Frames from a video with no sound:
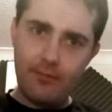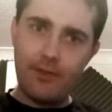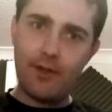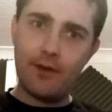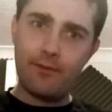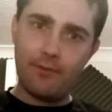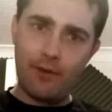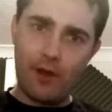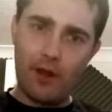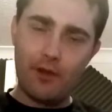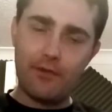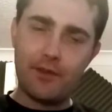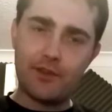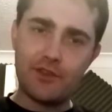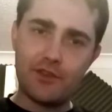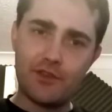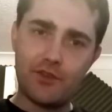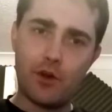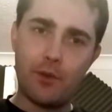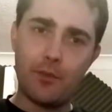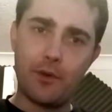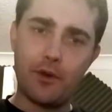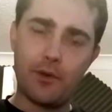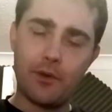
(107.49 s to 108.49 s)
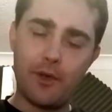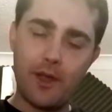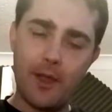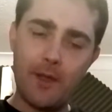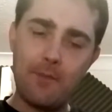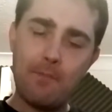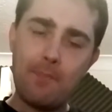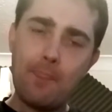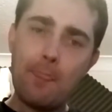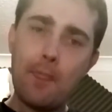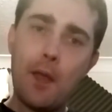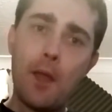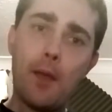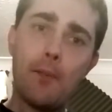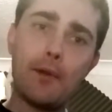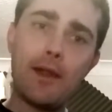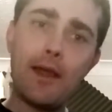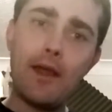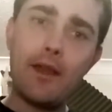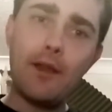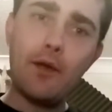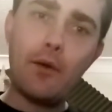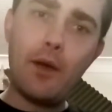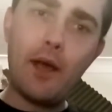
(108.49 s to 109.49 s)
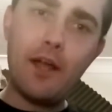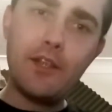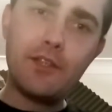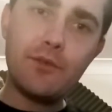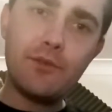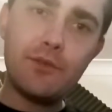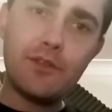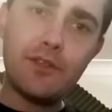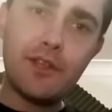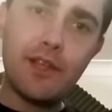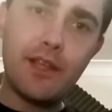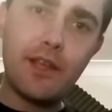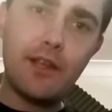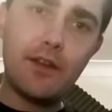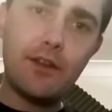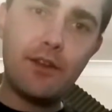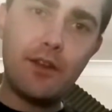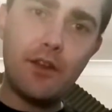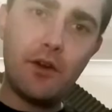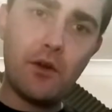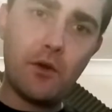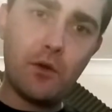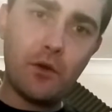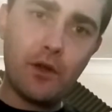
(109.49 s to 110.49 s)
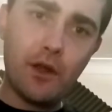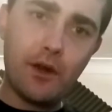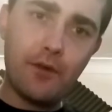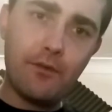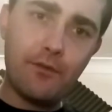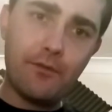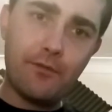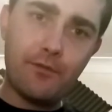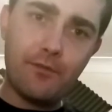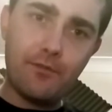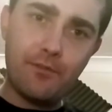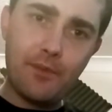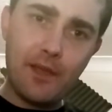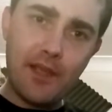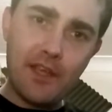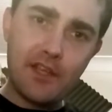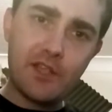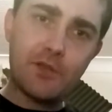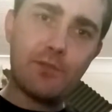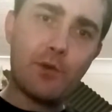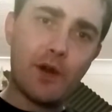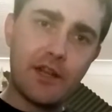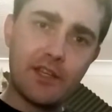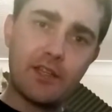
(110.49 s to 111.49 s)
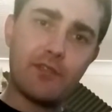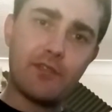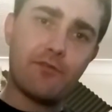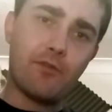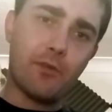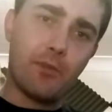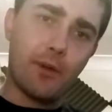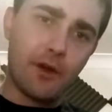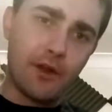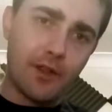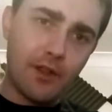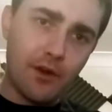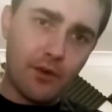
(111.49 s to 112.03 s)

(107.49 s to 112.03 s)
involved in strumming, okay? Now, now, as I was saying, you know, kind of be expressive about it.